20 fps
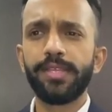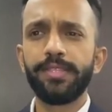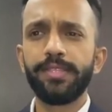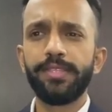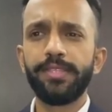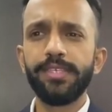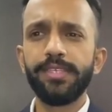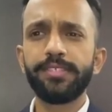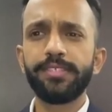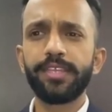
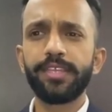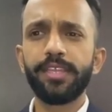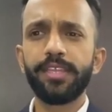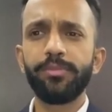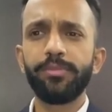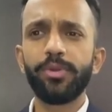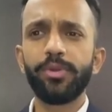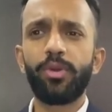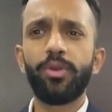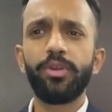These can
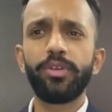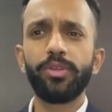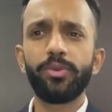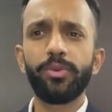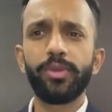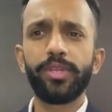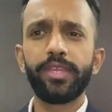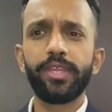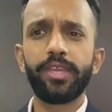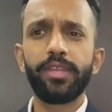be
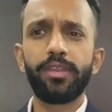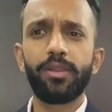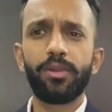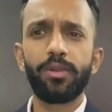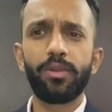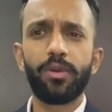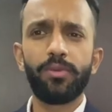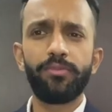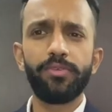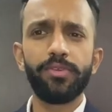ongoing and
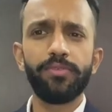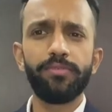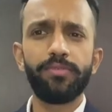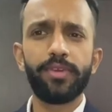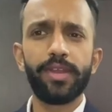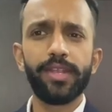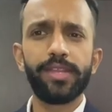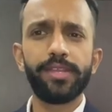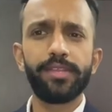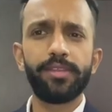often
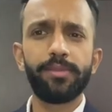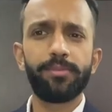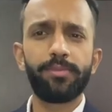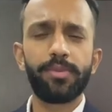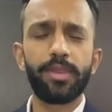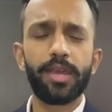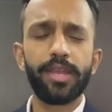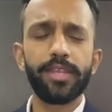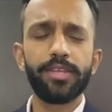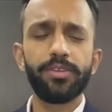filed and
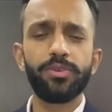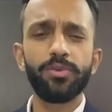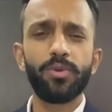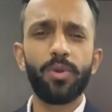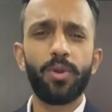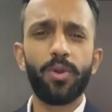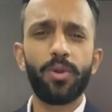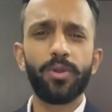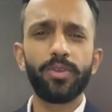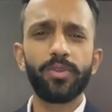applied to
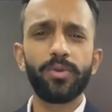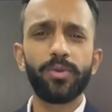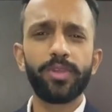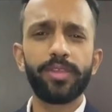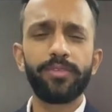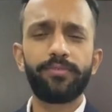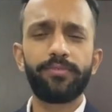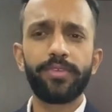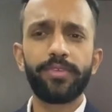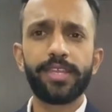ongoing
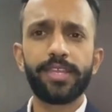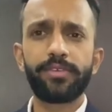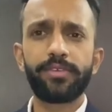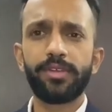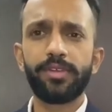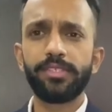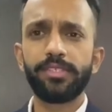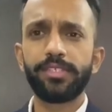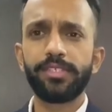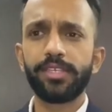freight
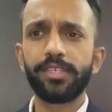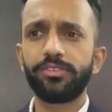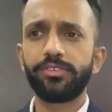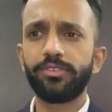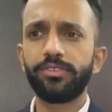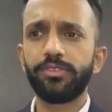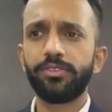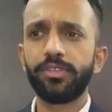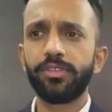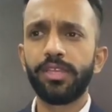
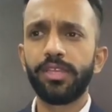transactions.